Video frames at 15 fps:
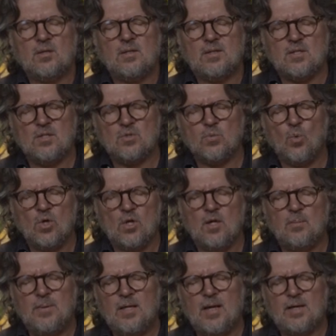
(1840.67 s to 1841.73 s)
let this
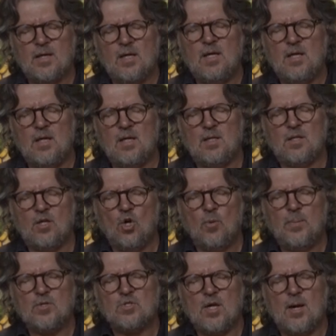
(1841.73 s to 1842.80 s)
word be like a key that
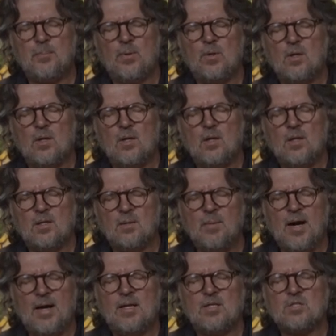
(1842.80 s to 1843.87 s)
opens up the
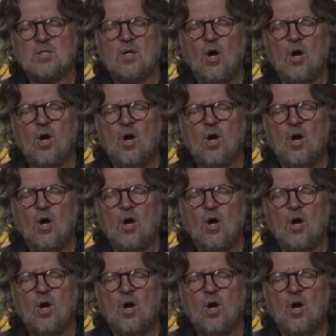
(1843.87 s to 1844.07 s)
mind's